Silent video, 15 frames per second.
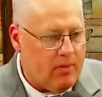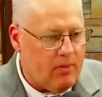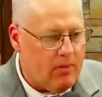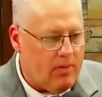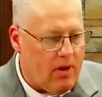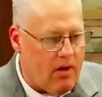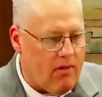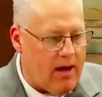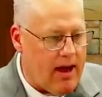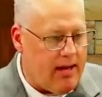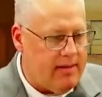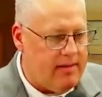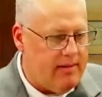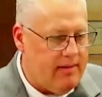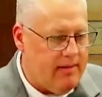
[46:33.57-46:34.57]
All
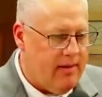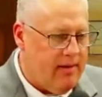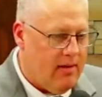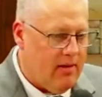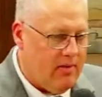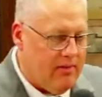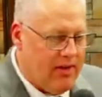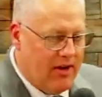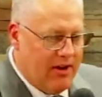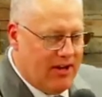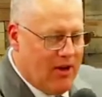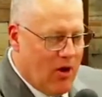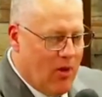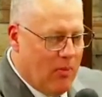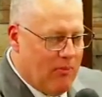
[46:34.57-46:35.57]
right. There you
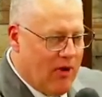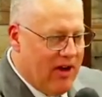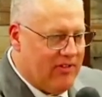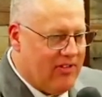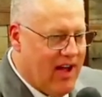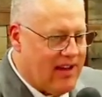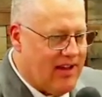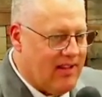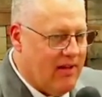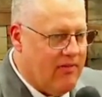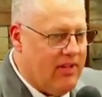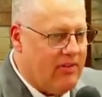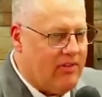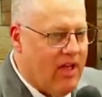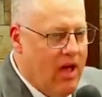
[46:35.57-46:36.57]
go. Praise God. I love
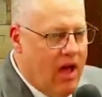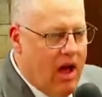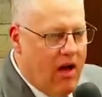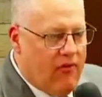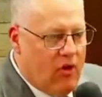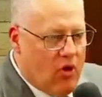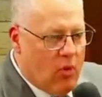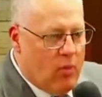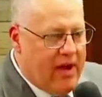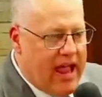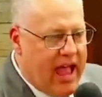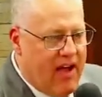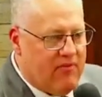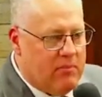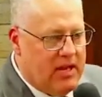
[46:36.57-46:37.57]
this. Of whom we
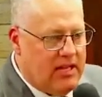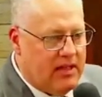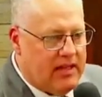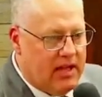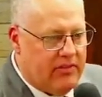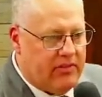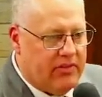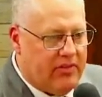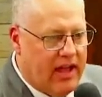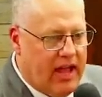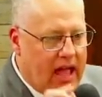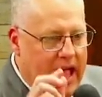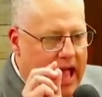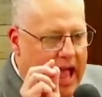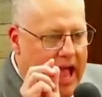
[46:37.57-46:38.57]
have many things to say
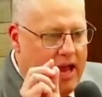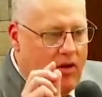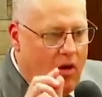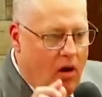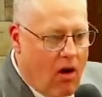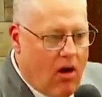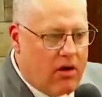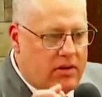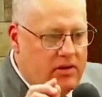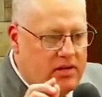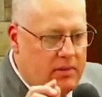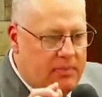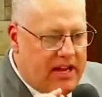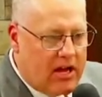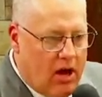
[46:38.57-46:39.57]
and hard to
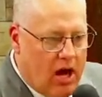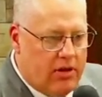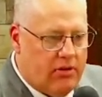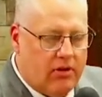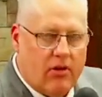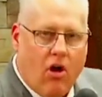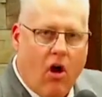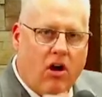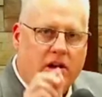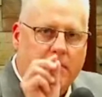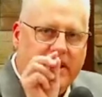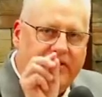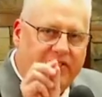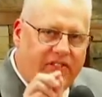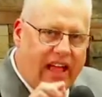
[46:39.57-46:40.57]
be uttered, hard to be
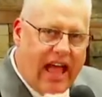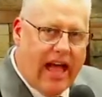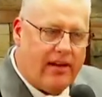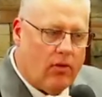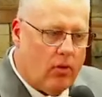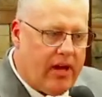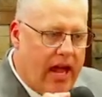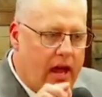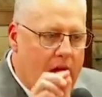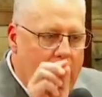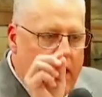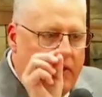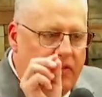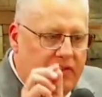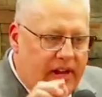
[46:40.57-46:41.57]
said. Okay.
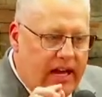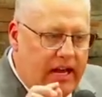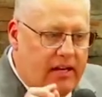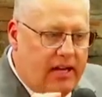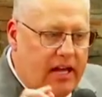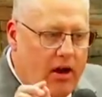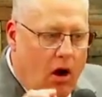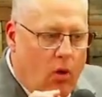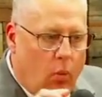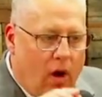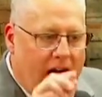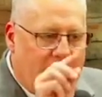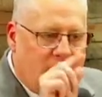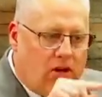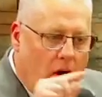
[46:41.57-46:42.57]
Seeing ye are
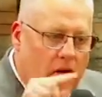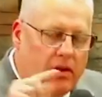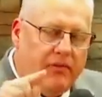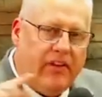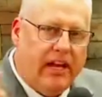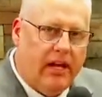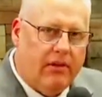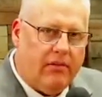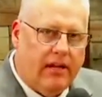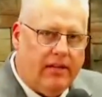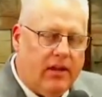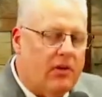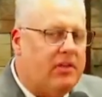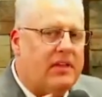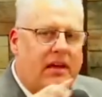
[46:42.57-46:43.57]
what? Dull of hearing. There are
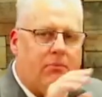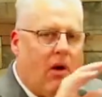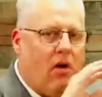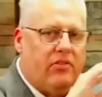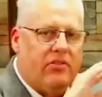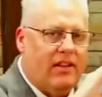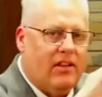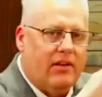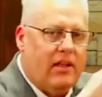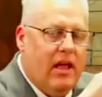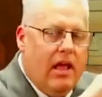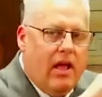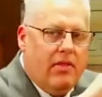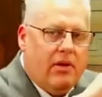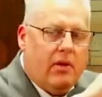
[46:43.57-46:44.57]
things, Paul said, look,
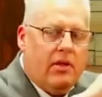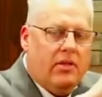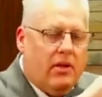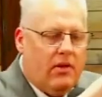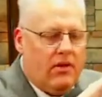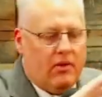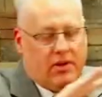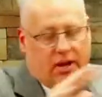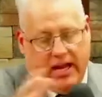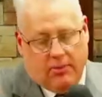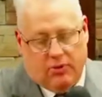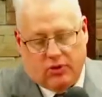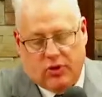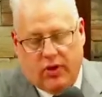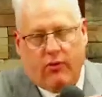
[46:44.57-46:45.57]
there, there are Hebrews,
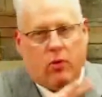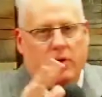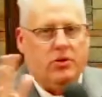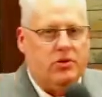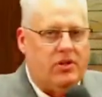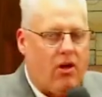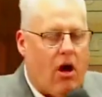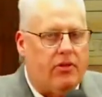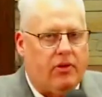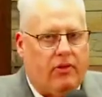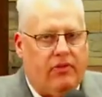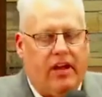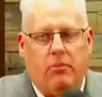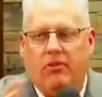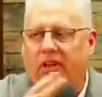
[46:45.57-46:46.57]
who's the author of
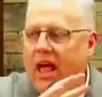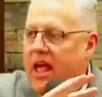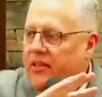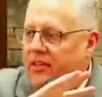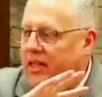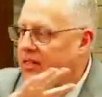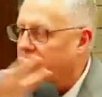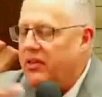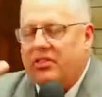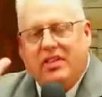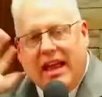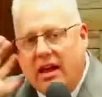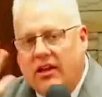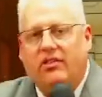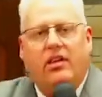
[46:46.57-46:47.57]
Hebrews, said there are
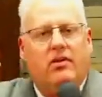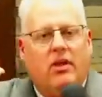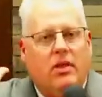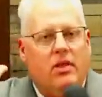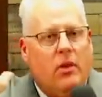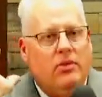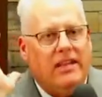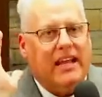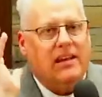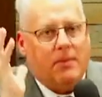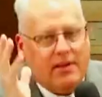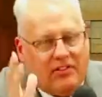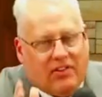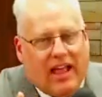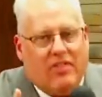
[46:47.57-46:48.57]
things that, that need to be
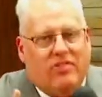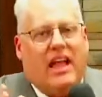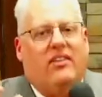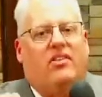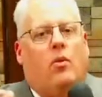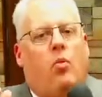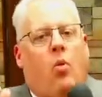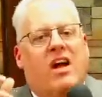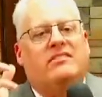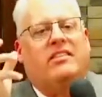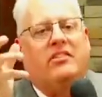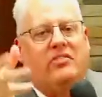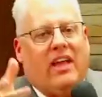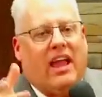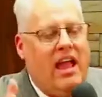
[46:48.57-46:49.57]
said, things I want to
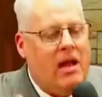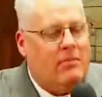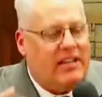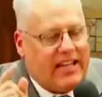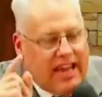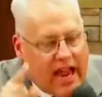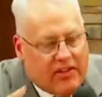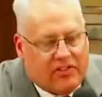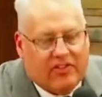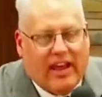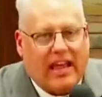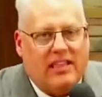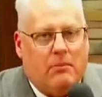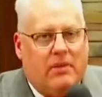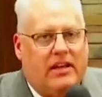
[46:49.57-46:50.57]
say, but I can't say
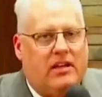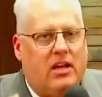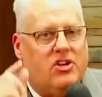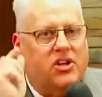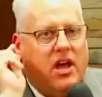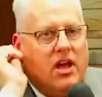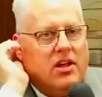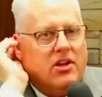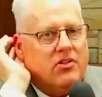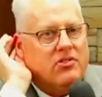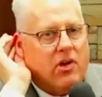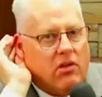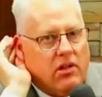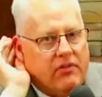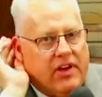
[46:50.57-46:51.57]
them because you're
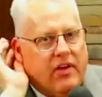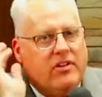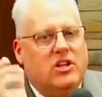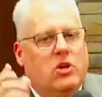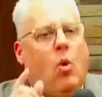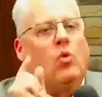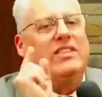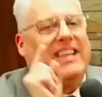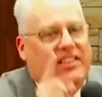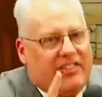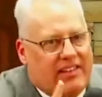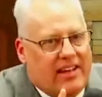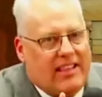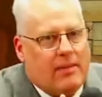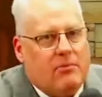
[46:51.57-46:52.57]
dull of hearing. You won't listen to
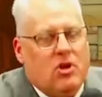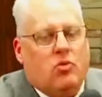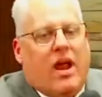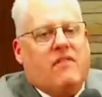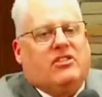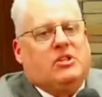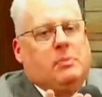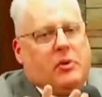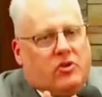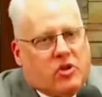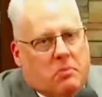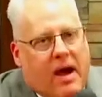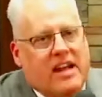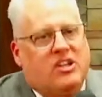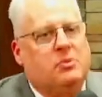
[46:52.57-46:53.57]
them. You don't have a spiritual
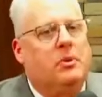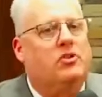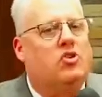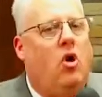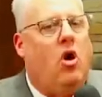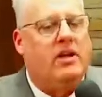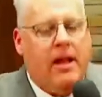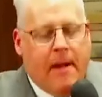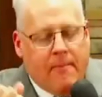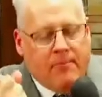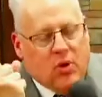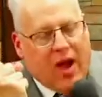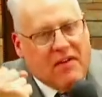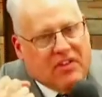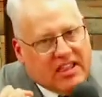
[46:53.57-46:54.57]
mind, a spiritual heart to
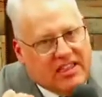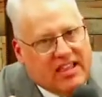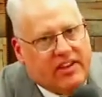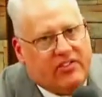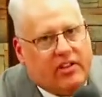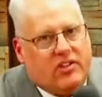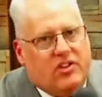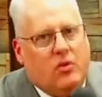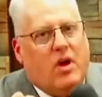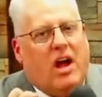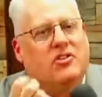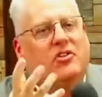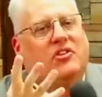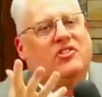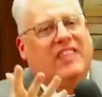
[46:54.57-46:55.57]
have these, to
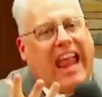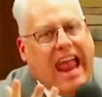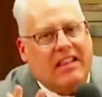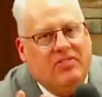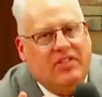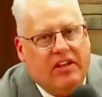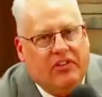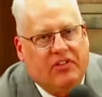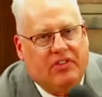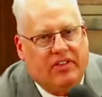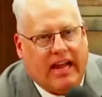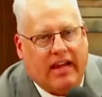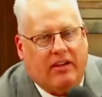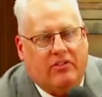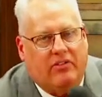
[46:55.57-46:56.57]
understand these
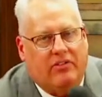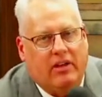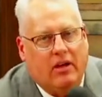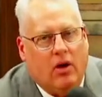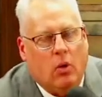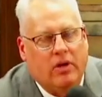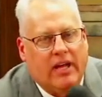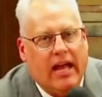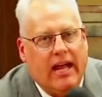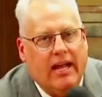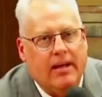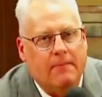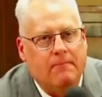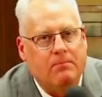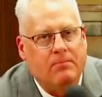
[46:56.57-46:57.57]
things. Okay.
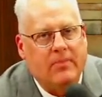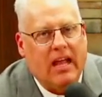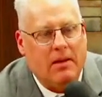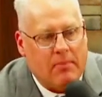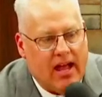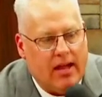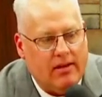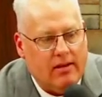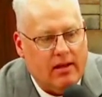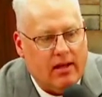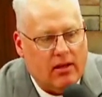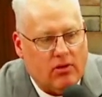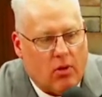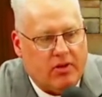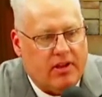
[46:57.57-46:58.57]
Amen.
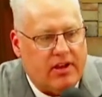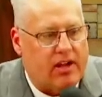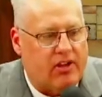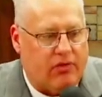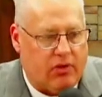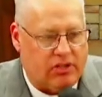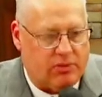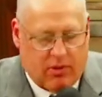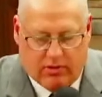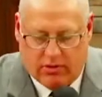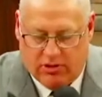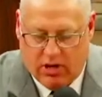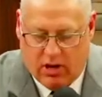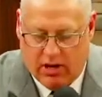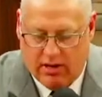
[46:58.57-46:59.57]
Go to the next verse, Brother
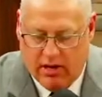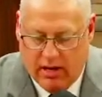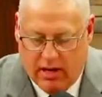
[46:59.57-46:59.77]
John.